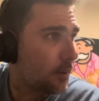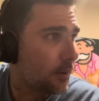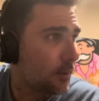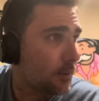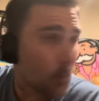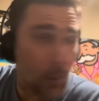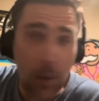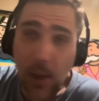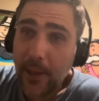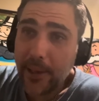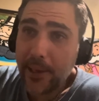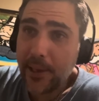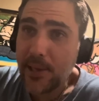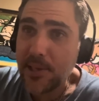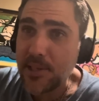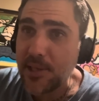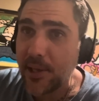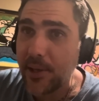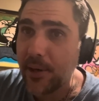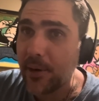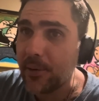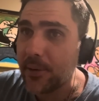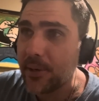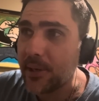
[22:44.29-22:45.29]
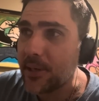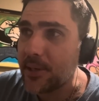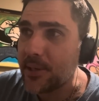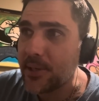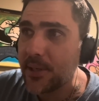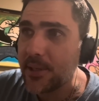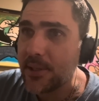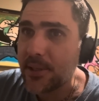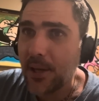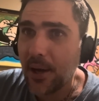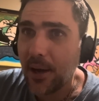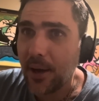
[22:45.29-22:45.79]
Well, I guess I don't need
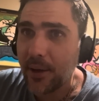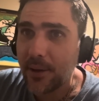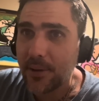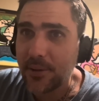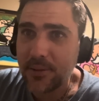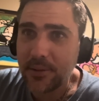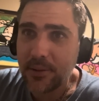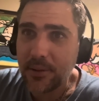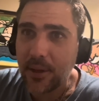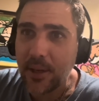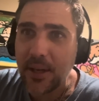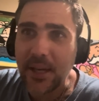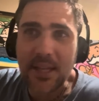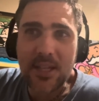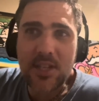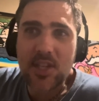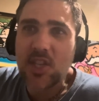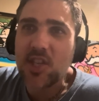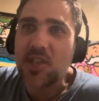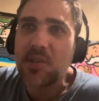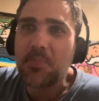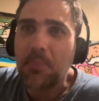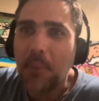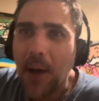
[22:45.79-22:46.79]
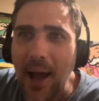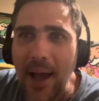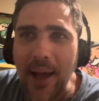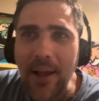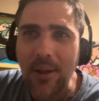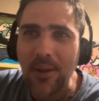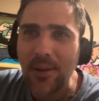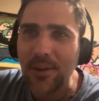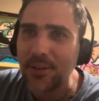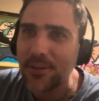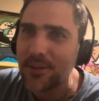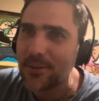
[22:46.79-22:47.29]
detox. And he
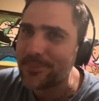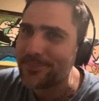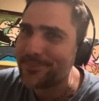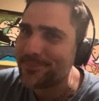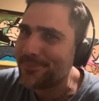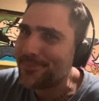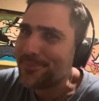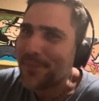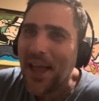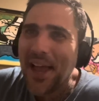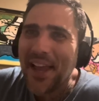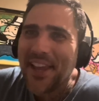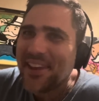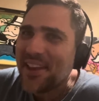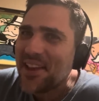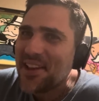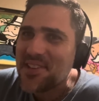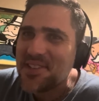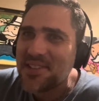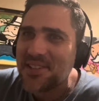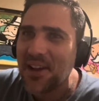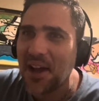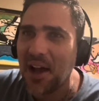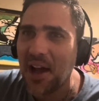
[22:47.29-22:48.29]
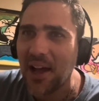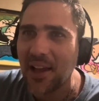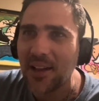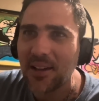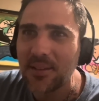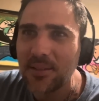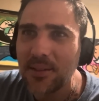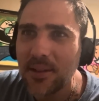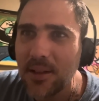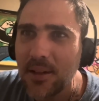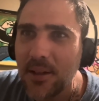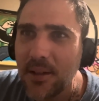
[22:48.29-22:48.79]
smiles. I guess not.
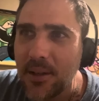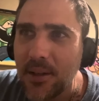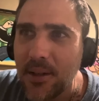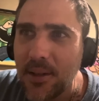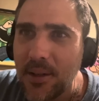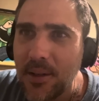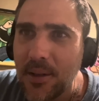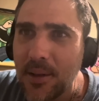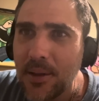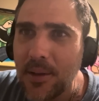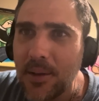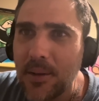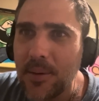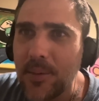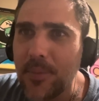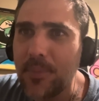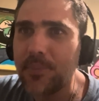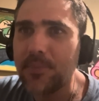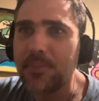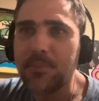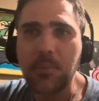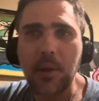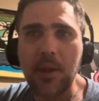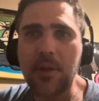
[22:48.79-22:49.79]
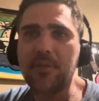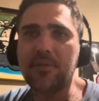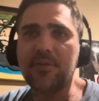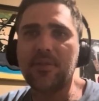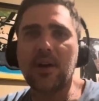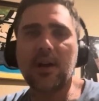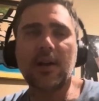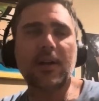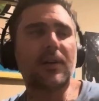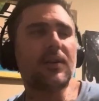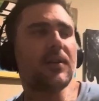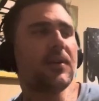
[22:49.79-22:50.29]

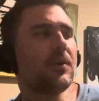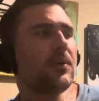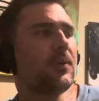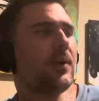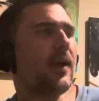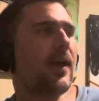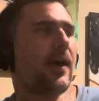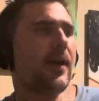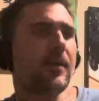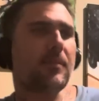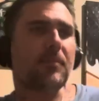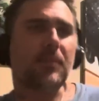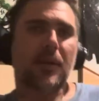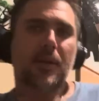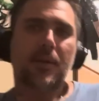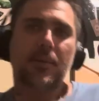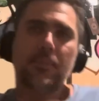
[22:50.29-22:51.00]
Motherfucker knew he had me.